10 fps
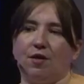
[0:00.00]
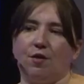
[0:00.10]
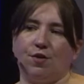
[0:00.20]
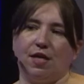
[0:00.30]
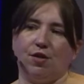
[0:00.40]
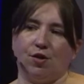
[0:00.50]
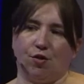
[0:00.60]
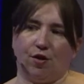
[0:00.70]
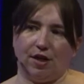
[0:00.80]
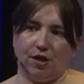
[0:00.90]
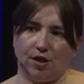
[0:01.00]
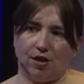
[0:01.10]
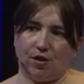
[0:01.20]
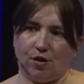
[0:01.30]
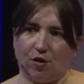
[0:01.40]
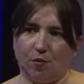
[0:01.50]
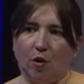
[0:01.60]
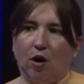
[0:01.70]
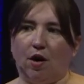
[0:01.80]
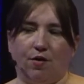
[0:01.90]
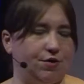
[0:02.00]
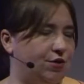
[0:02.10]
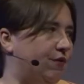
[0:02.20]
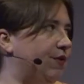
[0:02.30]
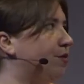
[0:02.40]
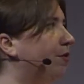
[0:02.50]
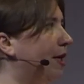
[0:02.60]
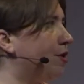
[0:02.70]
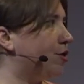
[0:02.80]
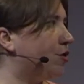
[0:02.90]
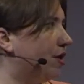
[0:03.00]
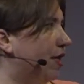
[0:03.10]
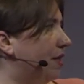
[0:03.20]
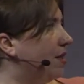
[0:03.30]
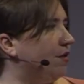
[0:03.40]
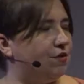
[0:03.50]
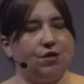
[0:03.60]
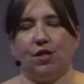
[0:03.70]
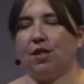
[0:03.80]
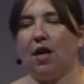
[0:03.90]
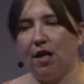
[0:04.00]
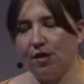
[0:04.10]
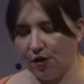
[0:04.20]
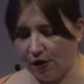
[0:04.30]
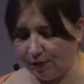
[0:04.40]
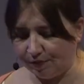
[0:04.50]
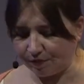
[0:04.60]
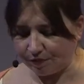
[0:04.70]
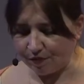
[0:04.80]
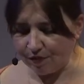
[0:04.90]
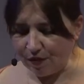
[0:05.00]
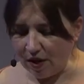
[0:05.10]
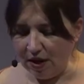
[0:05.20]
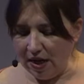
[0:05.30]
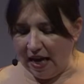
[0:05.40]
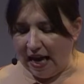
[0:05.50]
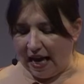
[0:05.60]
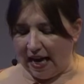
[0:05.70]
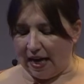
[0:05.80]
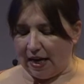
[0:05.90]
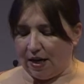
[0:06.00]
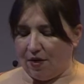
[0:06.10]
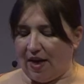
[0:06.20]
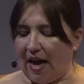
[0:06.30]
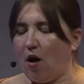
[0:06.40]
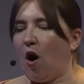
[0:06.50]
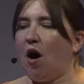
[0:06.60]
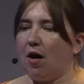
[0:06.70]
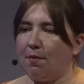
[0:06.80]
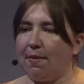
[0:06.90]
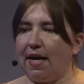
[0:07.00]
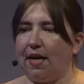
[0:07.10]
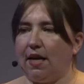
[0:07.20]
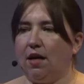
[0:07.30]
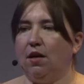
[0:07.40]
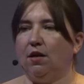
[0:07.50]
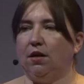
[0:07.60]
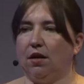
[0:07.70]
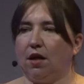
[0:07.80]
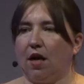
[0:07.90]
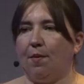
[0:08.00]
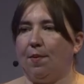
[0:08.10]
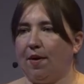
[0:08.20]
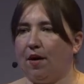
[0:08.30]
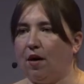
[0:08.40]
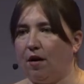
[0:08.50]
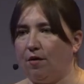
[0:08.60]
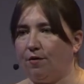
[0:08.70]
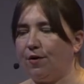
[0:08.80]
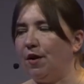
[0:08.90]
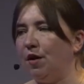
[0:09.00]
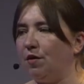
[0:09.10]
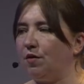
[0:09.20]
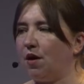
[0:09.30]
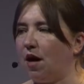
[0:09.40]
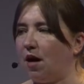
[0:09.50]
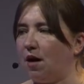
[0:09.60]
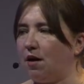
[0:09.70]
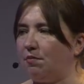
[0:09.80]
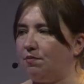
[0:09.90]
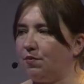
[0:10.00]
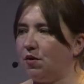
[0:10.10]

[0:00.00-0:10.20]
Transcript: those integrations to support other service registries, you know, such as Consul. And that automated lookup of um,